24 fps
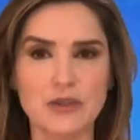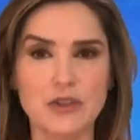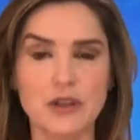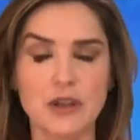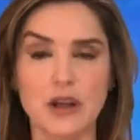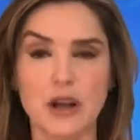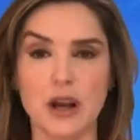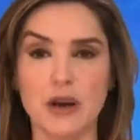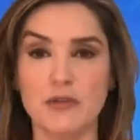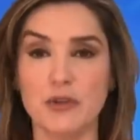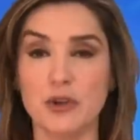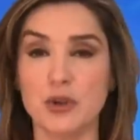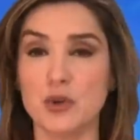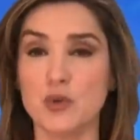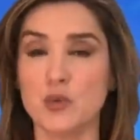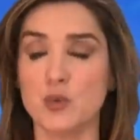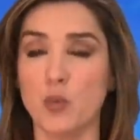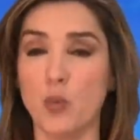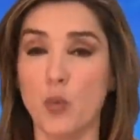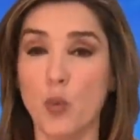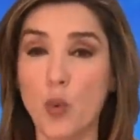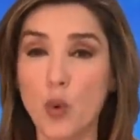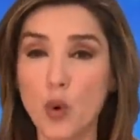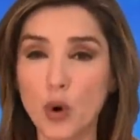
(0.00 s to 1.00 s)
out to
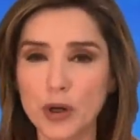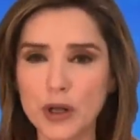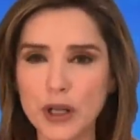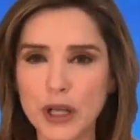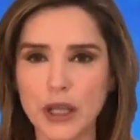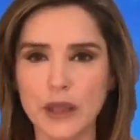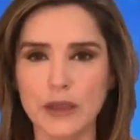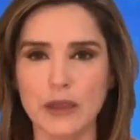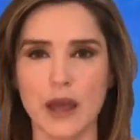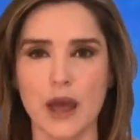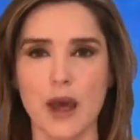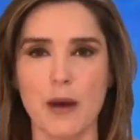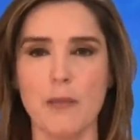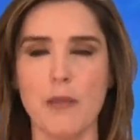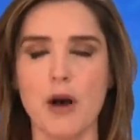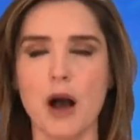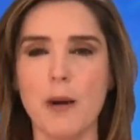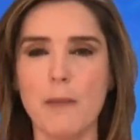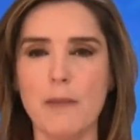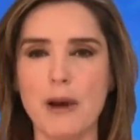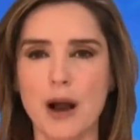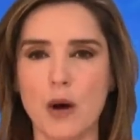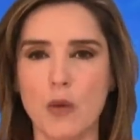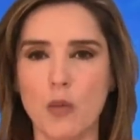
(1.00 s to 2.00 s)
governors, warning them
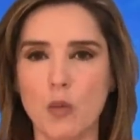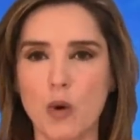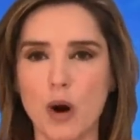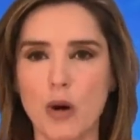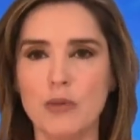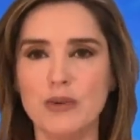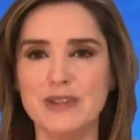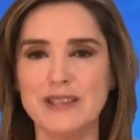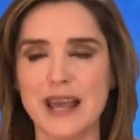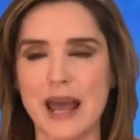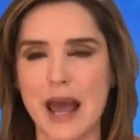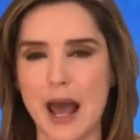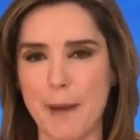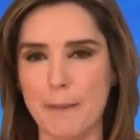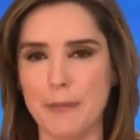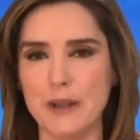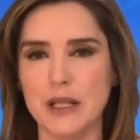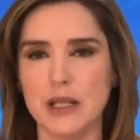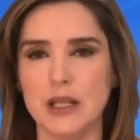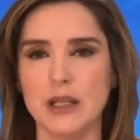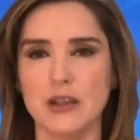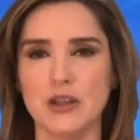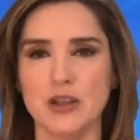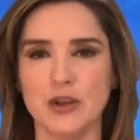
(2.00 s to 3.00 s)
about what was
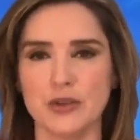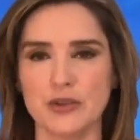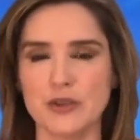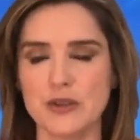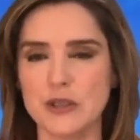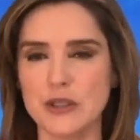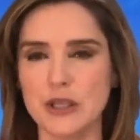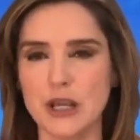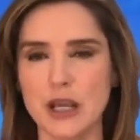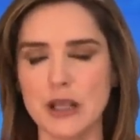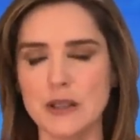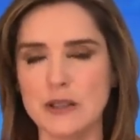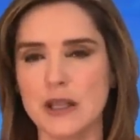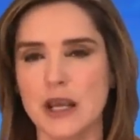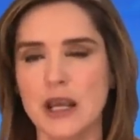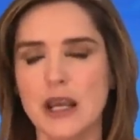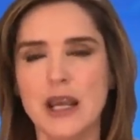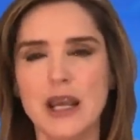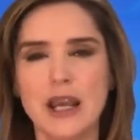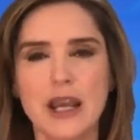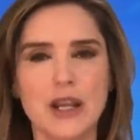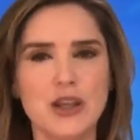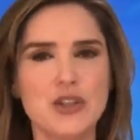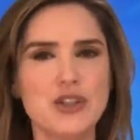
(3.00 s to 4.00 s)
happening in their states,
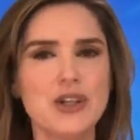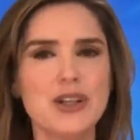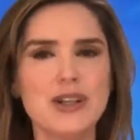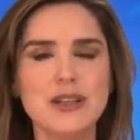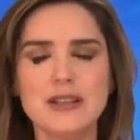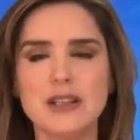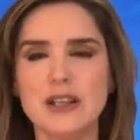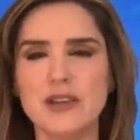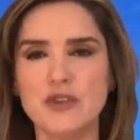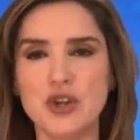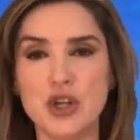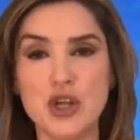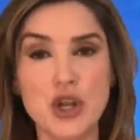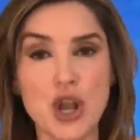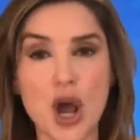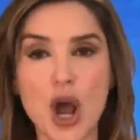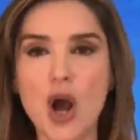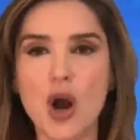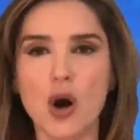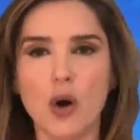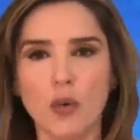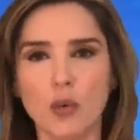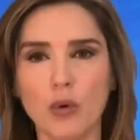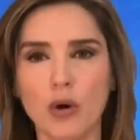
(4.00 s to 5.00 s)
and she doesn't even
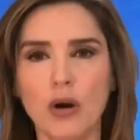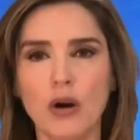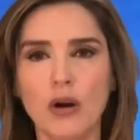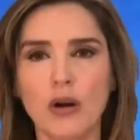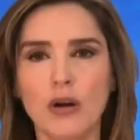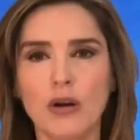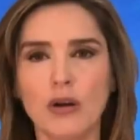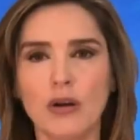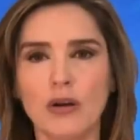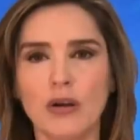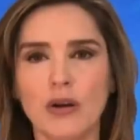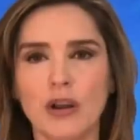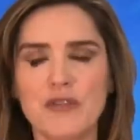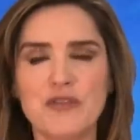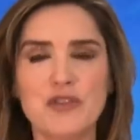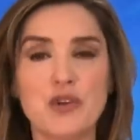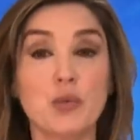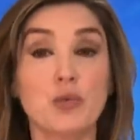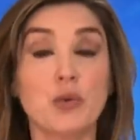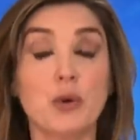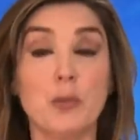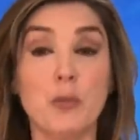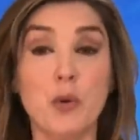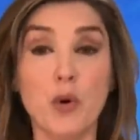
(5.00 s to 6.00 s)
know if
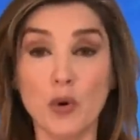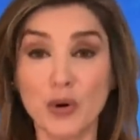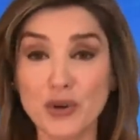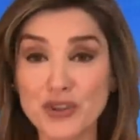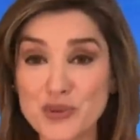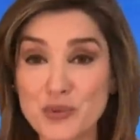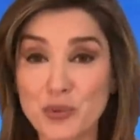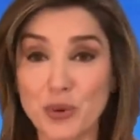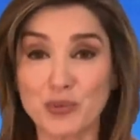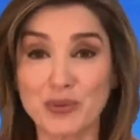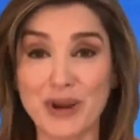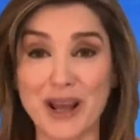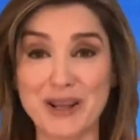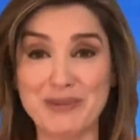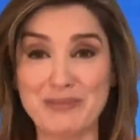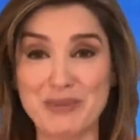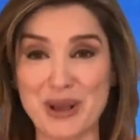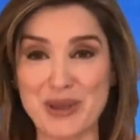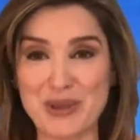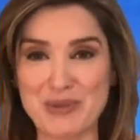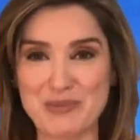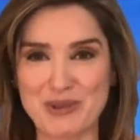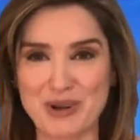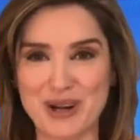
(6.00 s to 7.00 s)
the reports were read
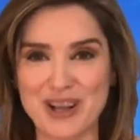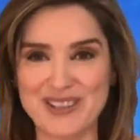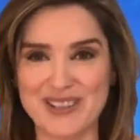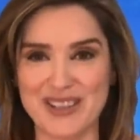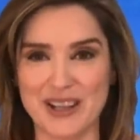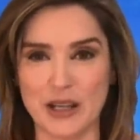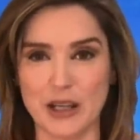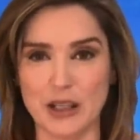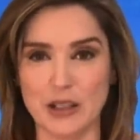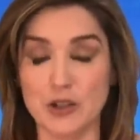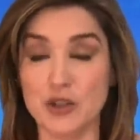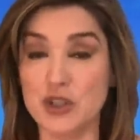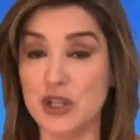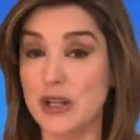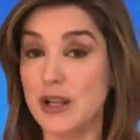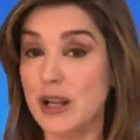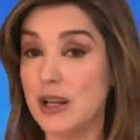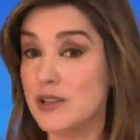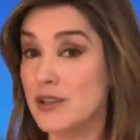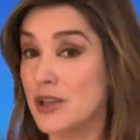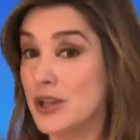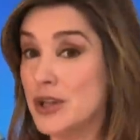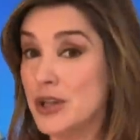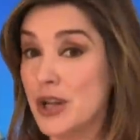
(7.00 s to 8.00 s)
by the president. She
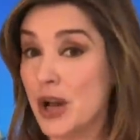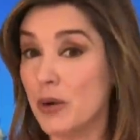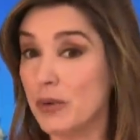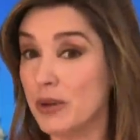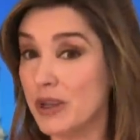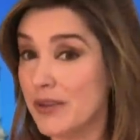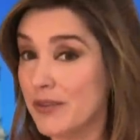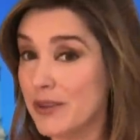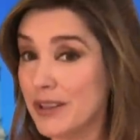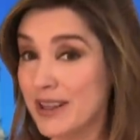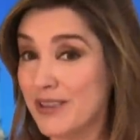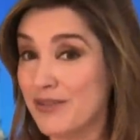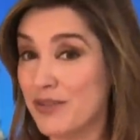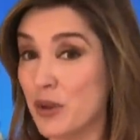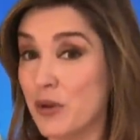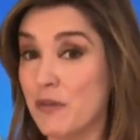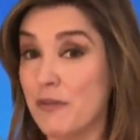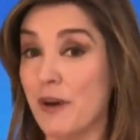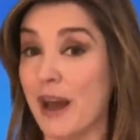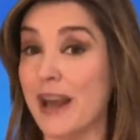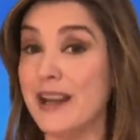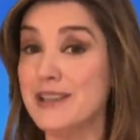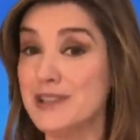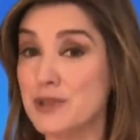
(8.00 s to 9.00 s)
doesn't know even if the
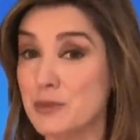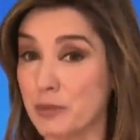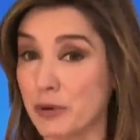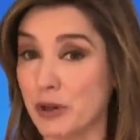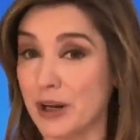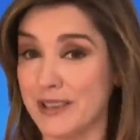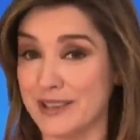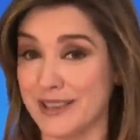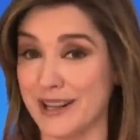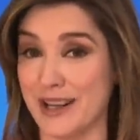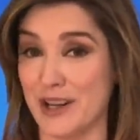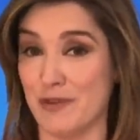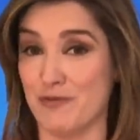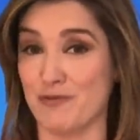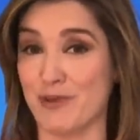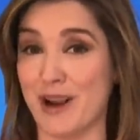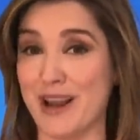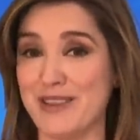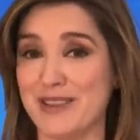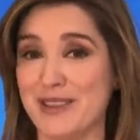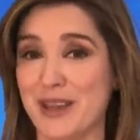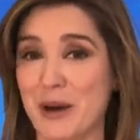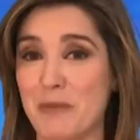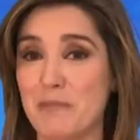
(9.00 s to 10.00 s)
vice president
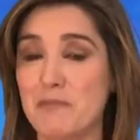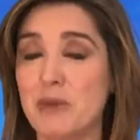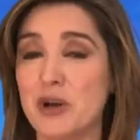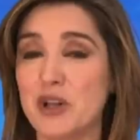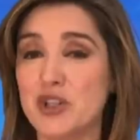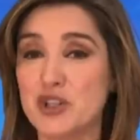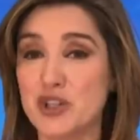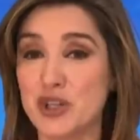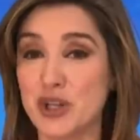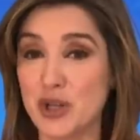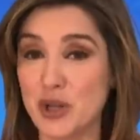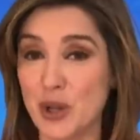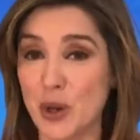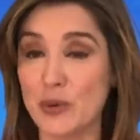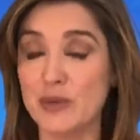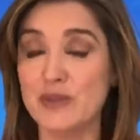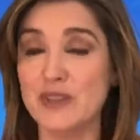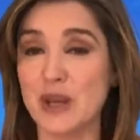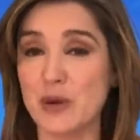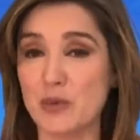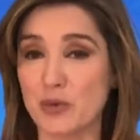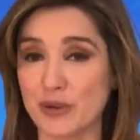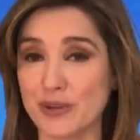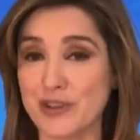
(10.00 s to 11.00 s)
read them, but she
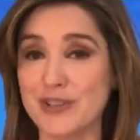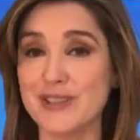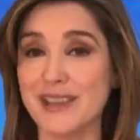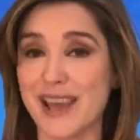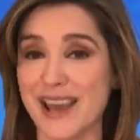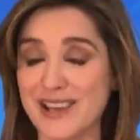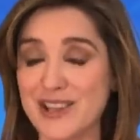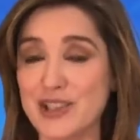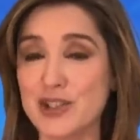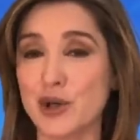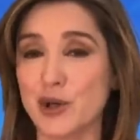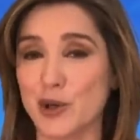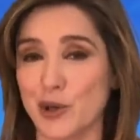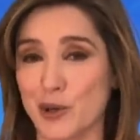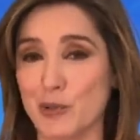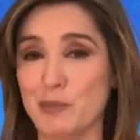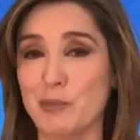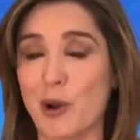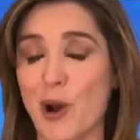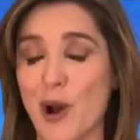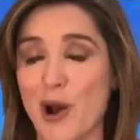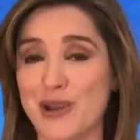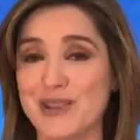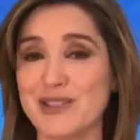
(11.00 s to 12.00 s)
knows they were sent to her
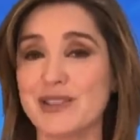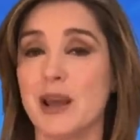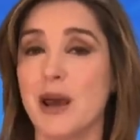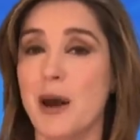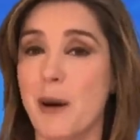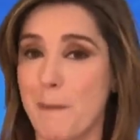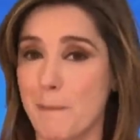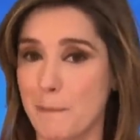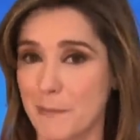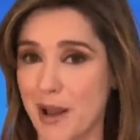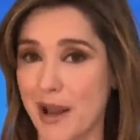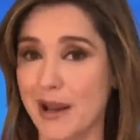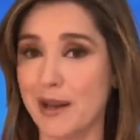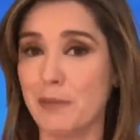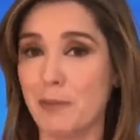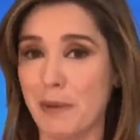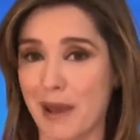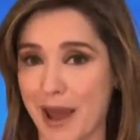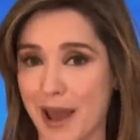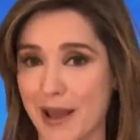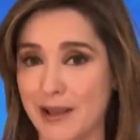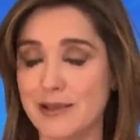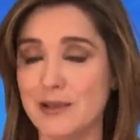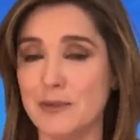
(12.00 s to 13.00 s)
boss, Mike
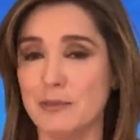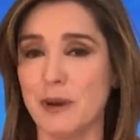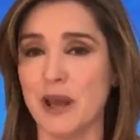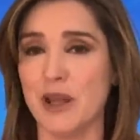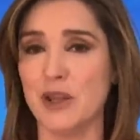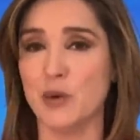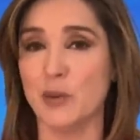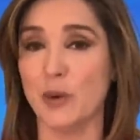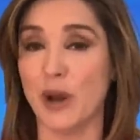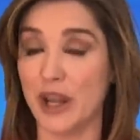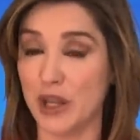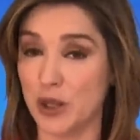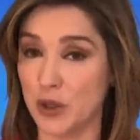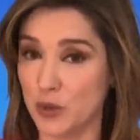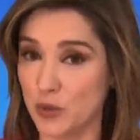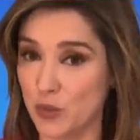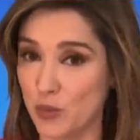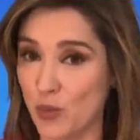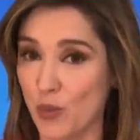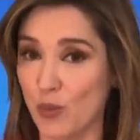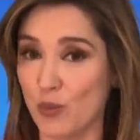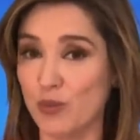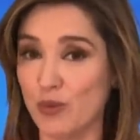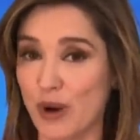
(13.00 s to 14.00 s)
Pence, by the way,
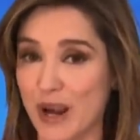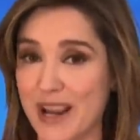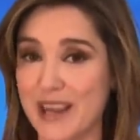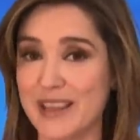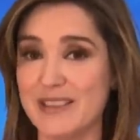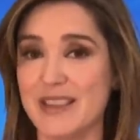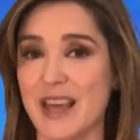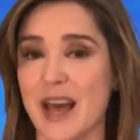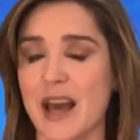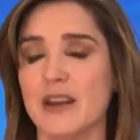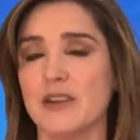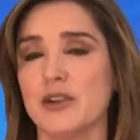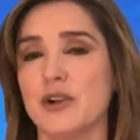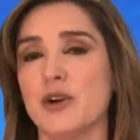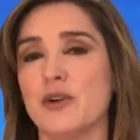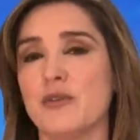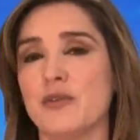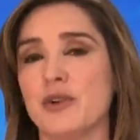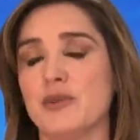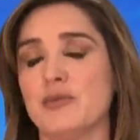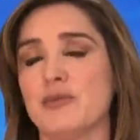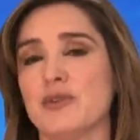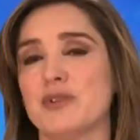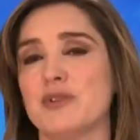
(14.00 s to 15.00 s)
who ran that
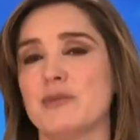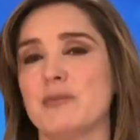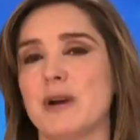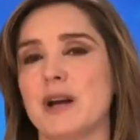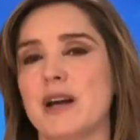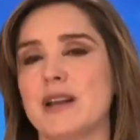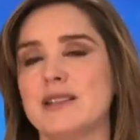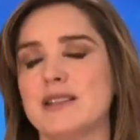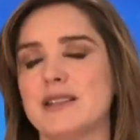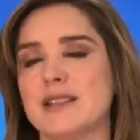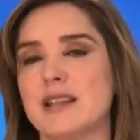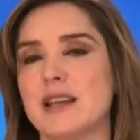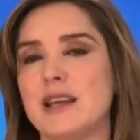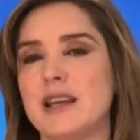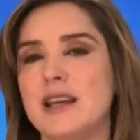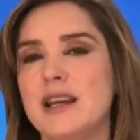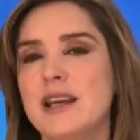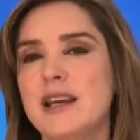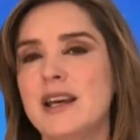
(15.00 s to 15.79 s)
COVID response.